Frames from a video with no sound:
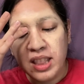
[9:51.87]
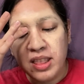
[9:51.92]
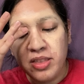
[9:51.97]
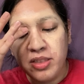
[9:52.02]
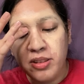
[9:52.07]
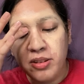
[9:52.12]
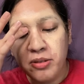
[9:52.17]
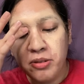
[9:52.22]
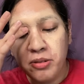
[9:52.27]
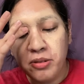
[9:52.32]

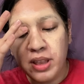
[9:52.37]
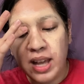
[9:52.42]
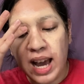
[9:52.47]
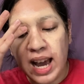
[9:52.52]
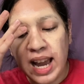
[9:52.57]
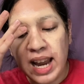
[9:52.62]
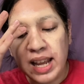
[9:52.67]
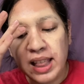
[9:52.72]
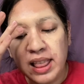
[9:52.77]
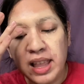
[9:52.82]
to the
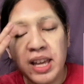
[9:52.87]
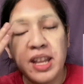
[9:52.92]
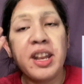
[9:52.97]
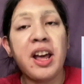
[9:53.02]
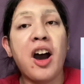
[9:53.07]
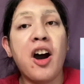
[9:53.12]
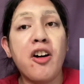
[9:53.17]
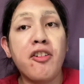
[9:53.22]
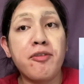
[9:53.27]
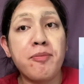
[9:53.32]
island
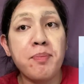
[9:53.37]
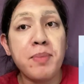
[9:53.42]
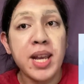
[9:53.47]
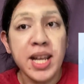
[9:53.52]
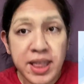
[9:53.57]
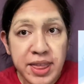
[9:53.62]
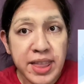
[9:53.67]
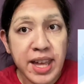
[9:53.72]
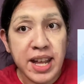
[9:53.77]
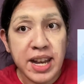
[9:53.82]
of
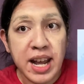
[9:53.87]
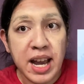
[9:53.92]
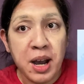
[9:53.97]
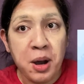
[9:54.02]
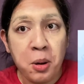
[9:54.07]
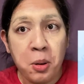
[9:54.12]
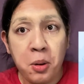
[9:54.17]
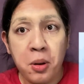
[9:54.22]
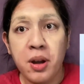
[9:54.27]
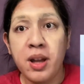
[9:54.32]

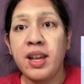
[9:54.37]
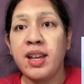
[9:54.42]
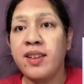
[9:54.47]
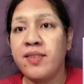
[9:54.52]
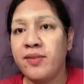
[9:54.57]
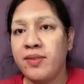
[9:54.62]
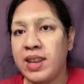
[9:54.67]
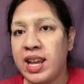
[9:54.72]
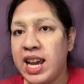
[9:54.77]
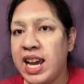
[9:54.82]
Mindanao
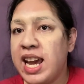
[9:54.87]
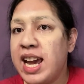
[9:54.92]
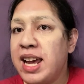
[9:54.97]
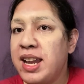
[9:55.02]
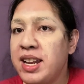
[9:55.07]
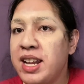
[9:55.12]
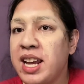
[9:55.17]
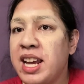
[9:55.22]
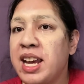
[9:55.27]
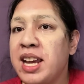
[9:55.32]

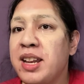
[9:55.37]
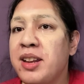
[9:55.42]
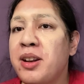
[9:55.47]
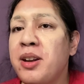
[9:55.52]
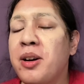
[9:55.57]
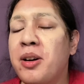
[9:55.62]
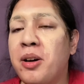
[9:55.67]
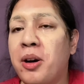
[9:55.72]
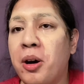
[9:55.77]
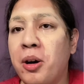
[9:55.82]
and in
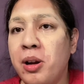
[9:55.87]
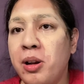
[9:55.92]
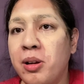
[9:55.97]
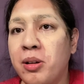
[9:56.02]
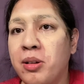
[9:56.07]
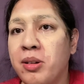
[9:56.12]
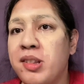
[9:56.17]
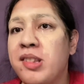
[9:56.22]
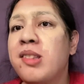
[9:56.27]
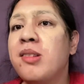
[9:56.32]

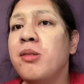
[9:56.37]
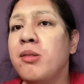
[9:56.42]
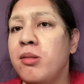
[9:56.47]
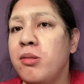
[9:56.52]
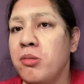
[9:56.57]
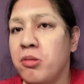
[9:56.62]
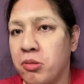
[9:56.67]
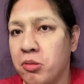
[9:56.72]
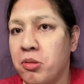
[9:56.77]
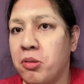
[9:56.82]
Holo
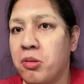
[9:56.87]
Sulu.